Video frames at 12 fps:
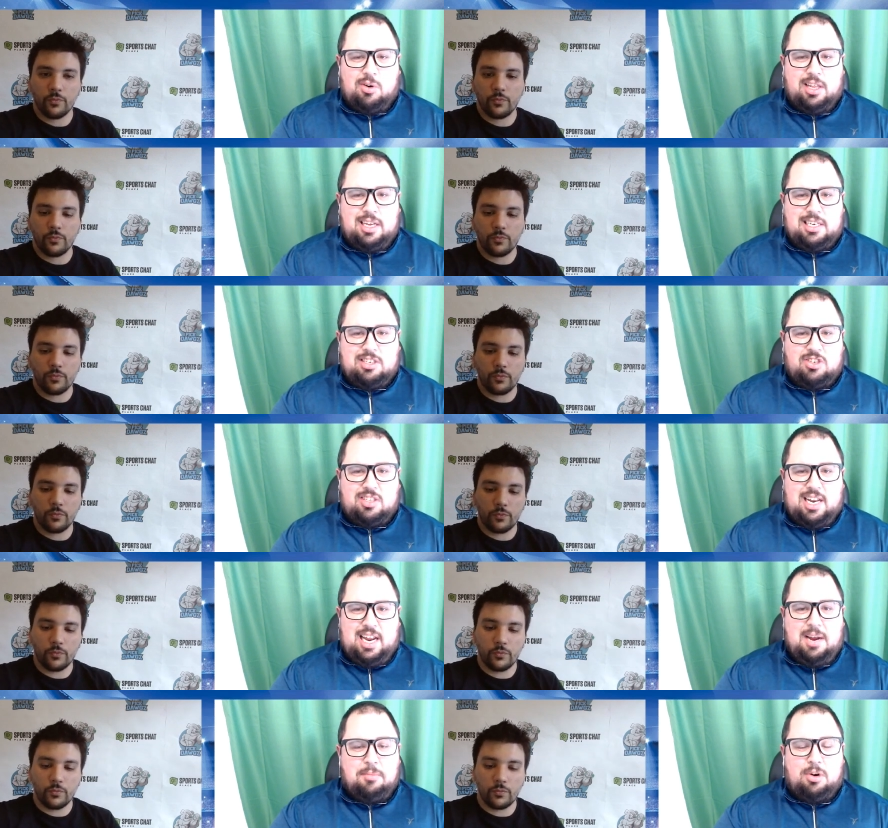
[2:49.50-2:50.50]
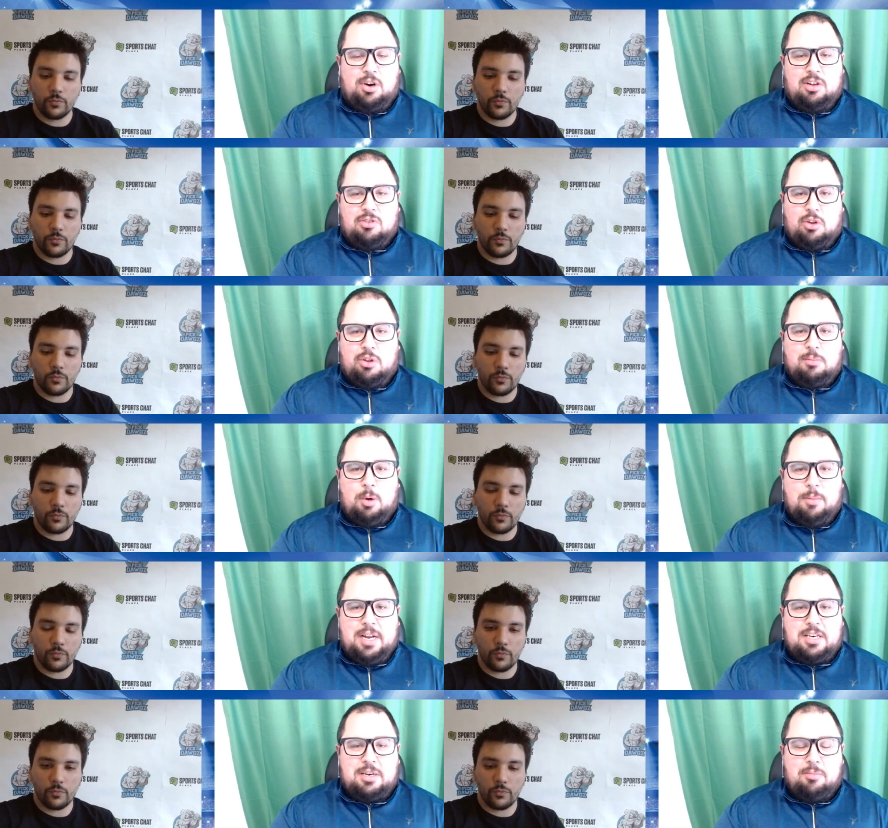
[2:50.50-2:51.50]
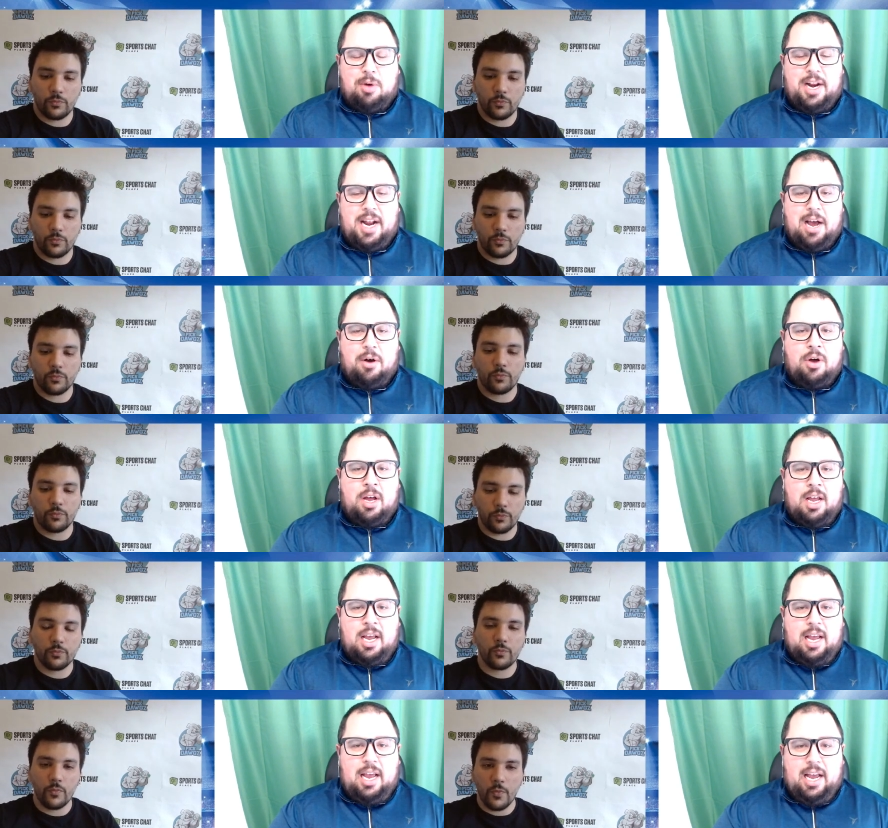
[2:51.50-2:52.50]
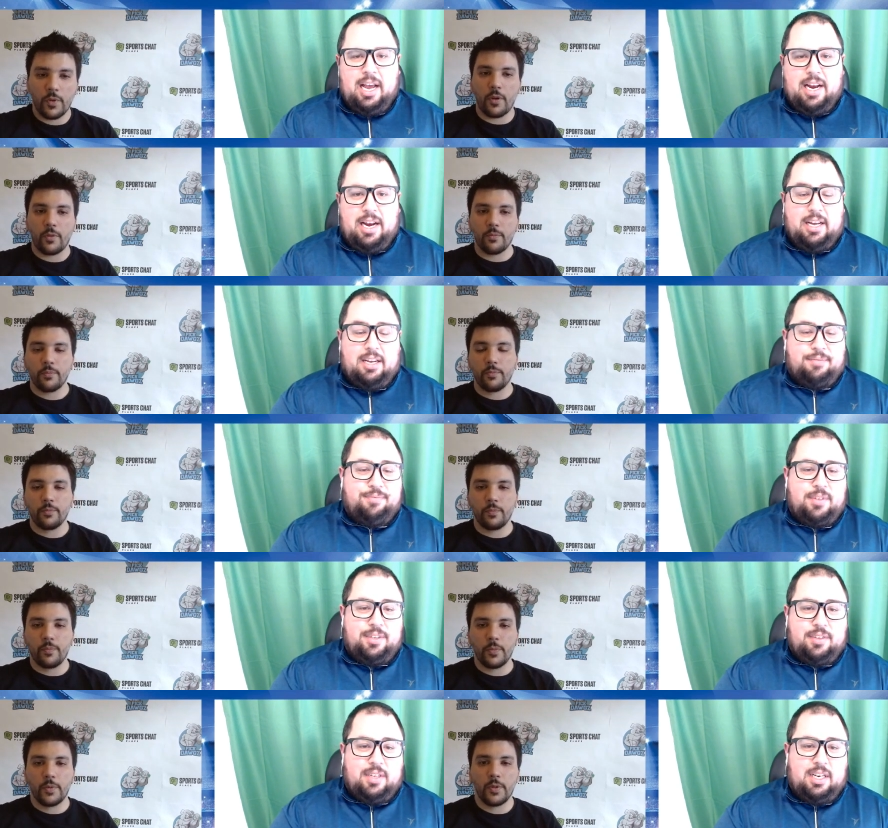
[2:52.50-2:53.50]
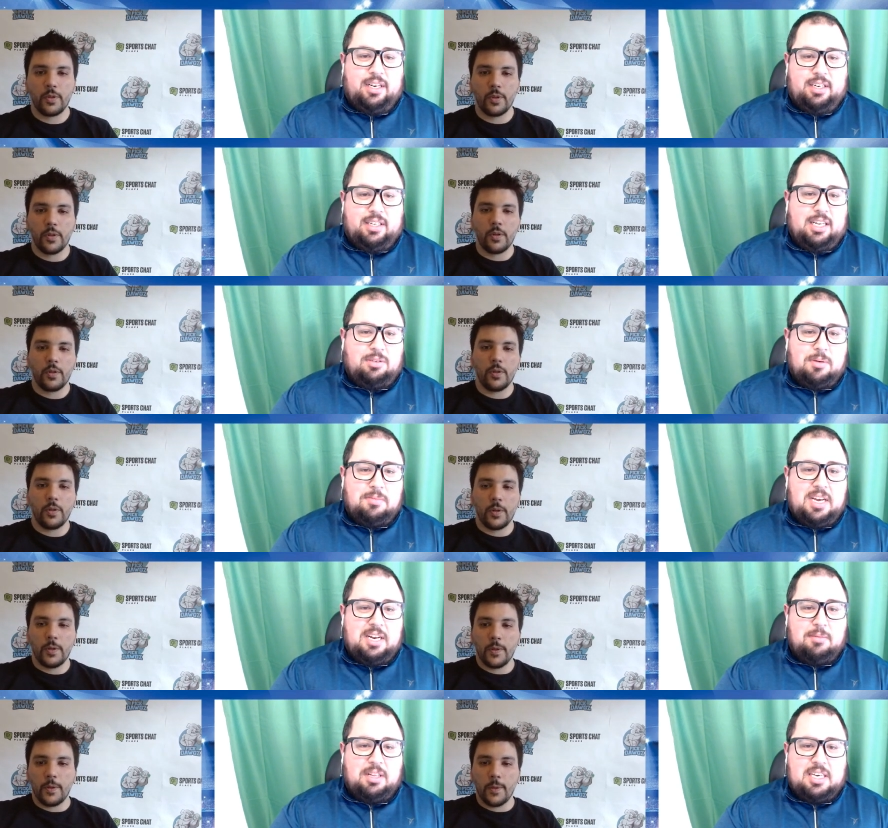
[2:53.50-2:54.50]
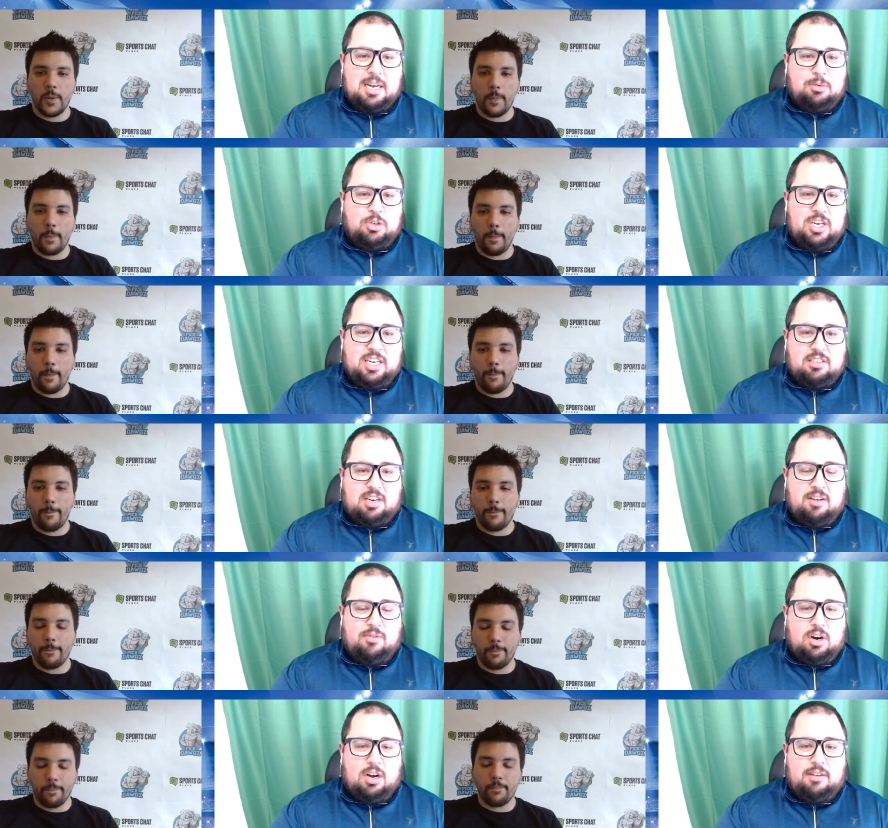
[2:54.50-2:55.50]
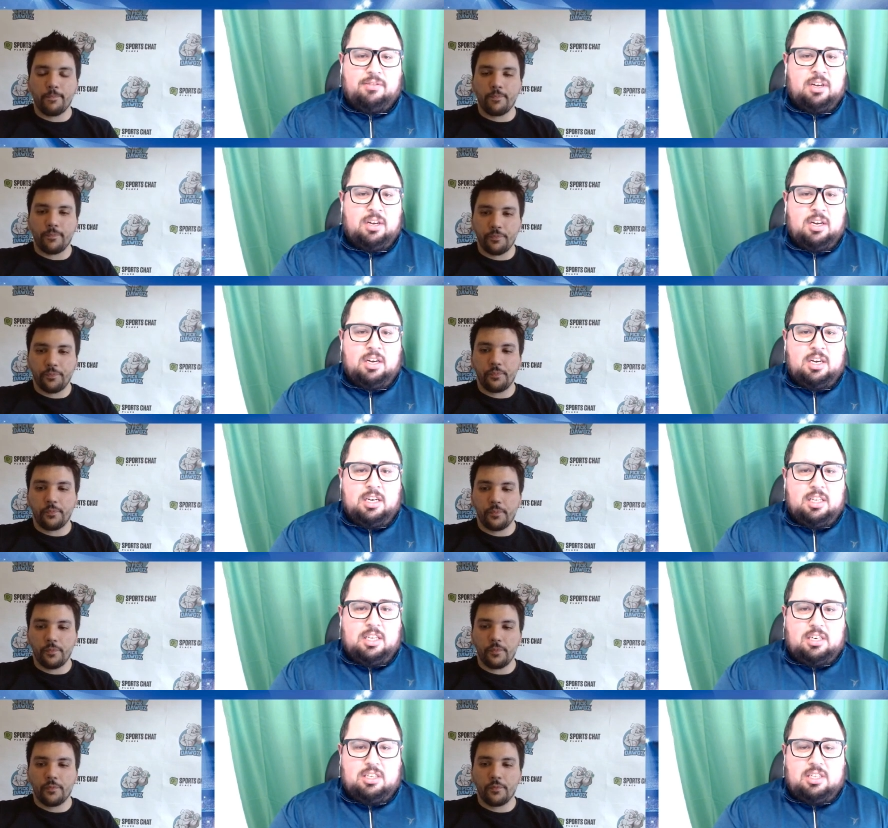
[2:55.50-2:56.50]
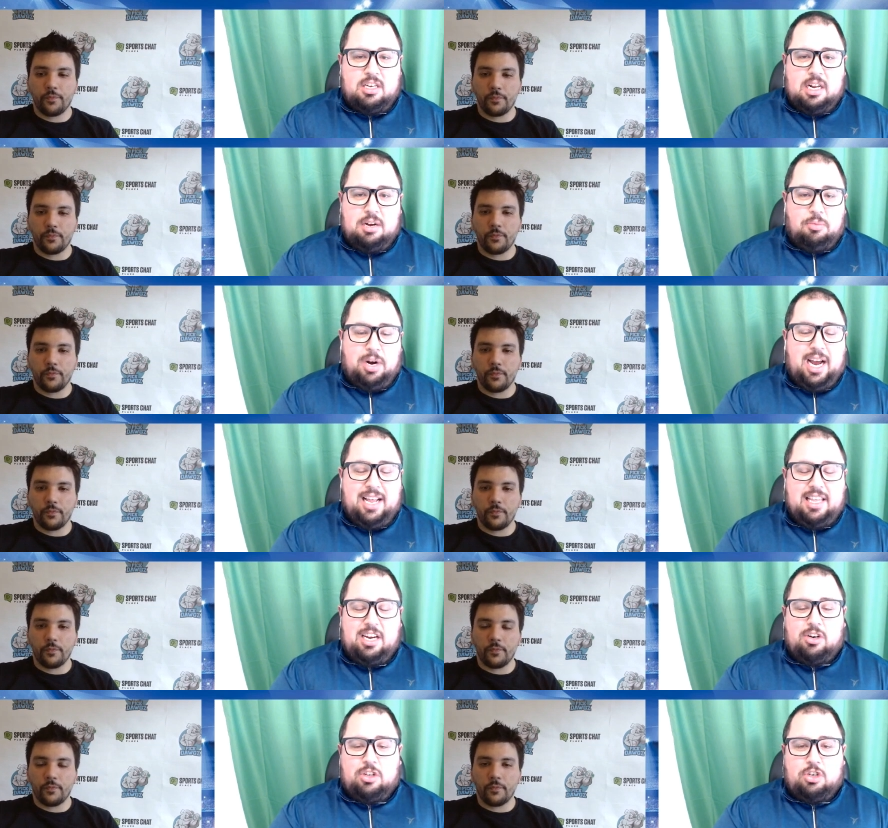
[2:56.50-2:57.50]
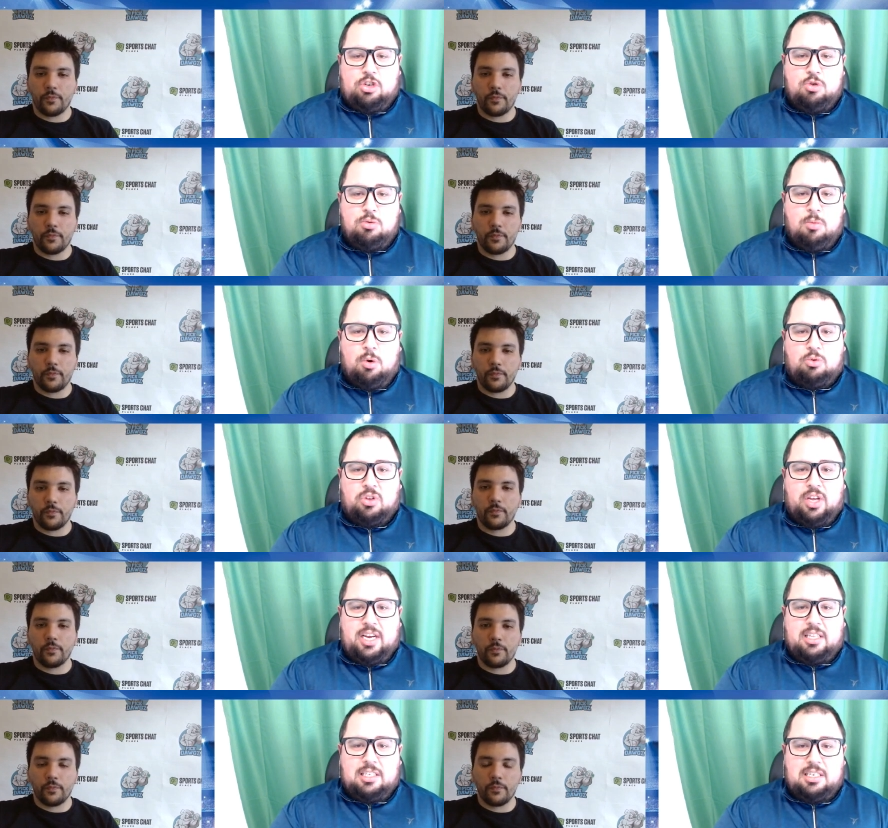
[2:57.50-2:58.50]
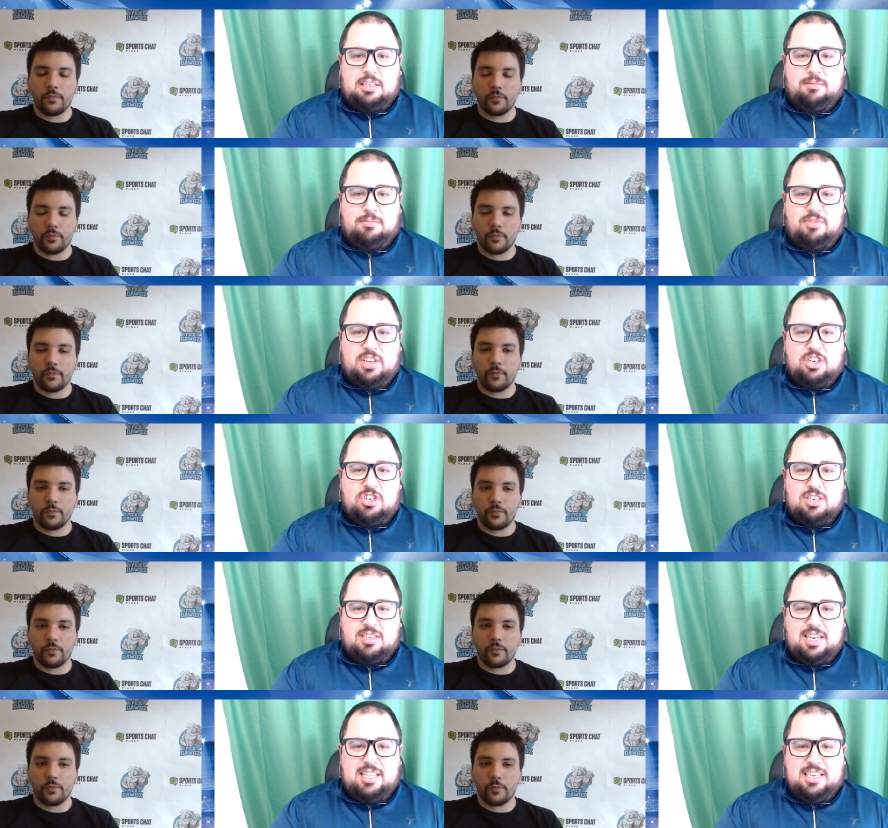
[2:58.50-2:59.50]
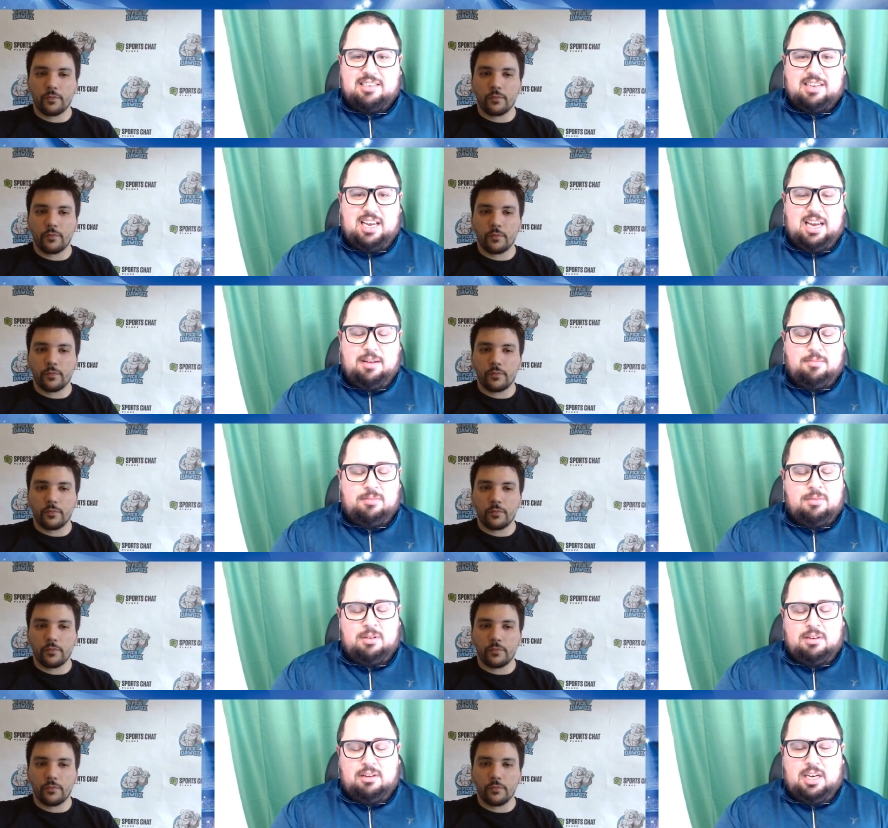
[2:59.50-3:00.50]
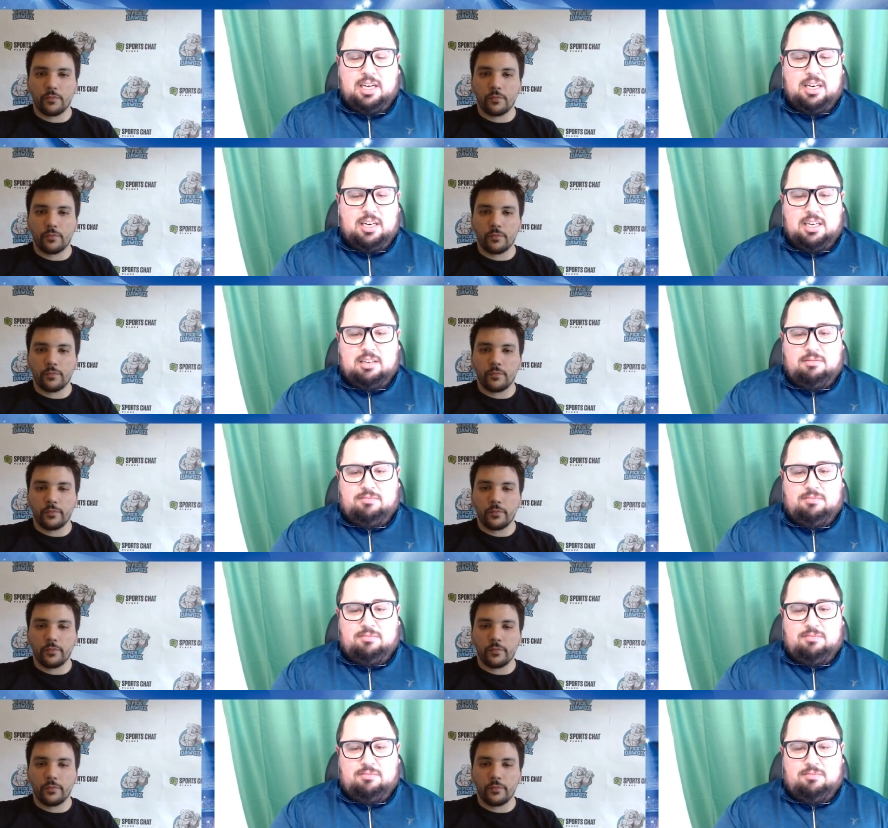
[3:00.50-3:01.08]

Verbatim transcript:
Speaker 1: I think it's just that Hamburger has all the momentum right now. And uh and that's why I'm taking them on the double chance, cover off the, the what I think are the two most likely finishes in this game. And uh